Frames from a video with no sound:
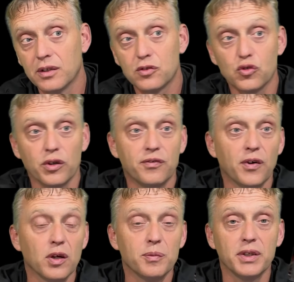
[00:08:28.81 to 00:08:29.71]
trying to
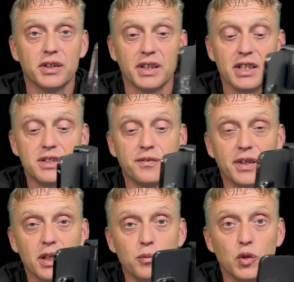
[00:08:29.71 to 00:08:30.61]
follow me. You can actually
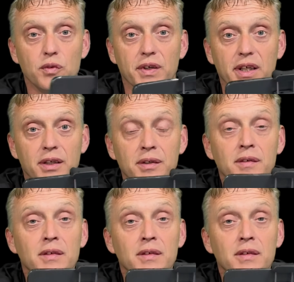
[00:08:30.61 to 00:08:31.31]
feel it moving.